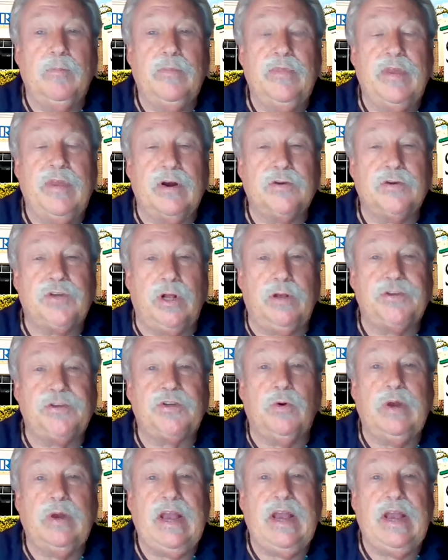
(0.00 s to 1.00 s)
There's
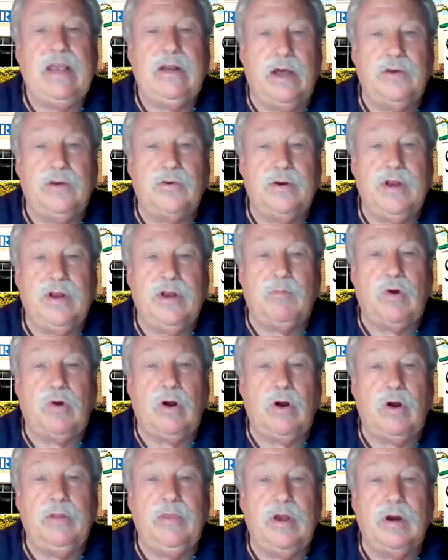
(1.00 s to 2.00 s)
also an 800
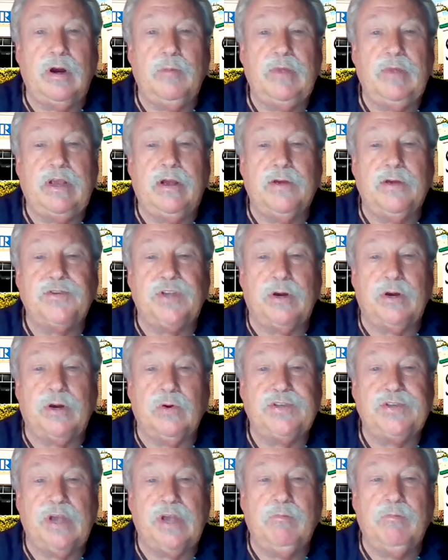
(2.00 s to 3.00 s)
number on there because there
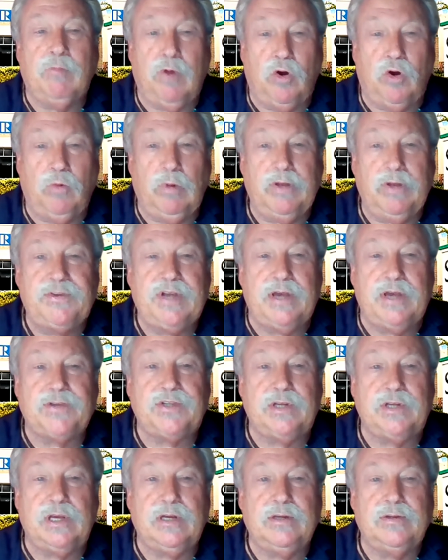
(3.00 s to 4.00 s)
is a mobile
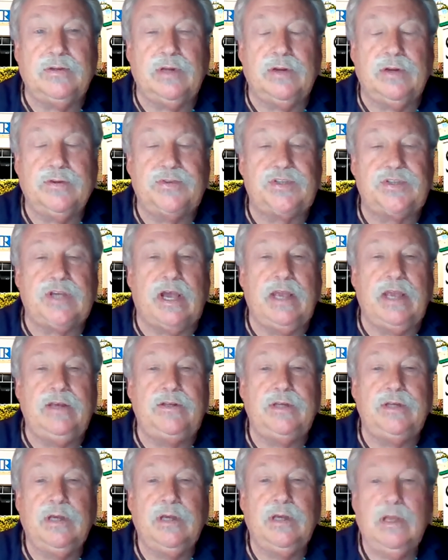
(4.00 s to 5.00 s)
testing
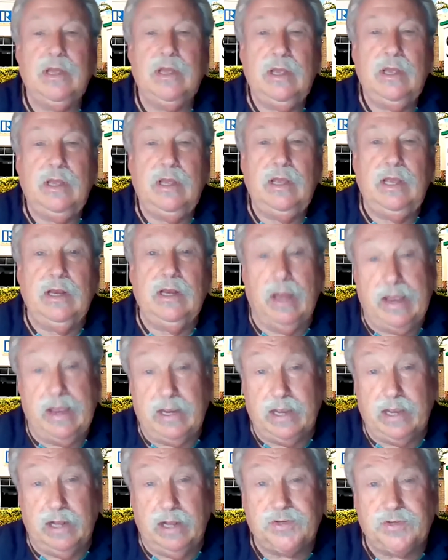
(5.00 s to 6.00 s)
site in
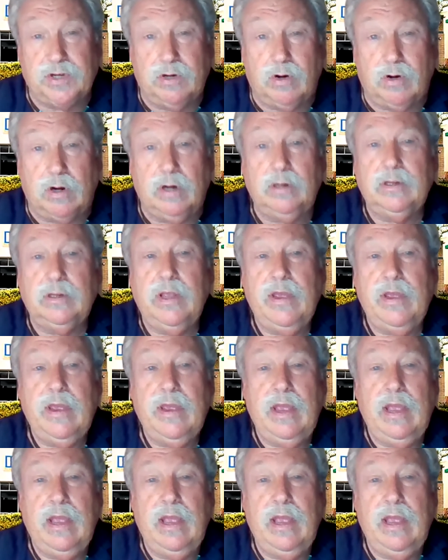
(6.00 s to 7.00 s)
Lake Elsinore,
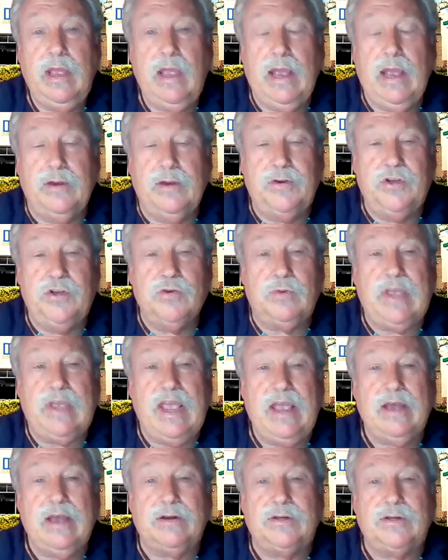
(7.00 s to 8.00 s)
and you
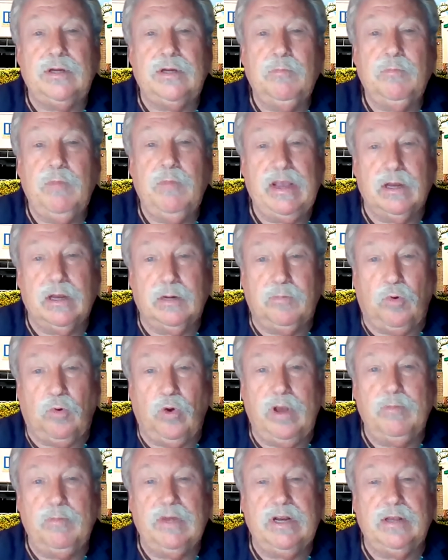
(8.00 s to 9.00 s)
can't make an
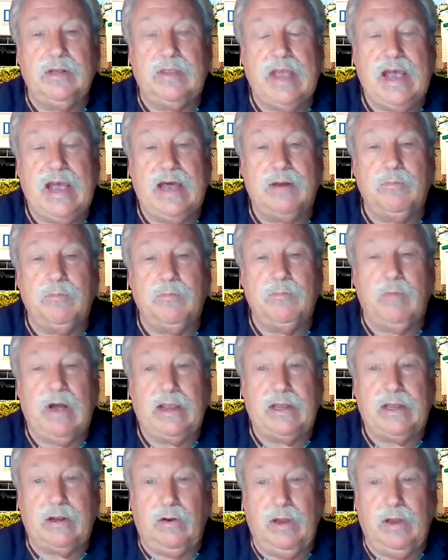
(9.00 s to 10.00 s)
appointment at that
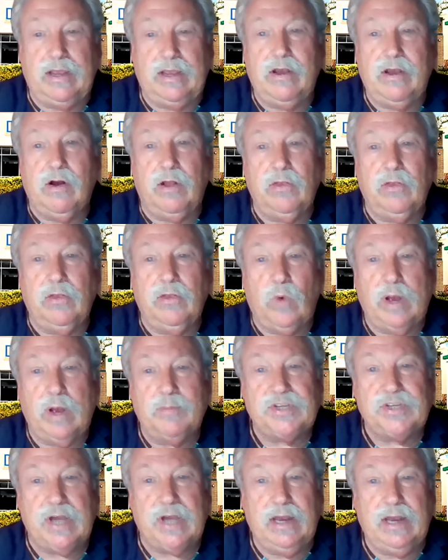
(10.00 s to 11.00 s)
by clicking on the
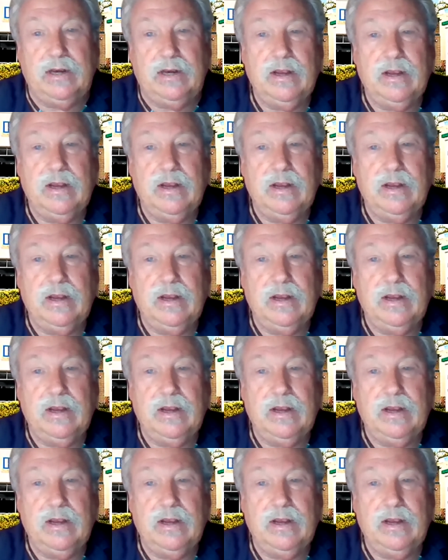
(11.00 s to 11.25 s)
website.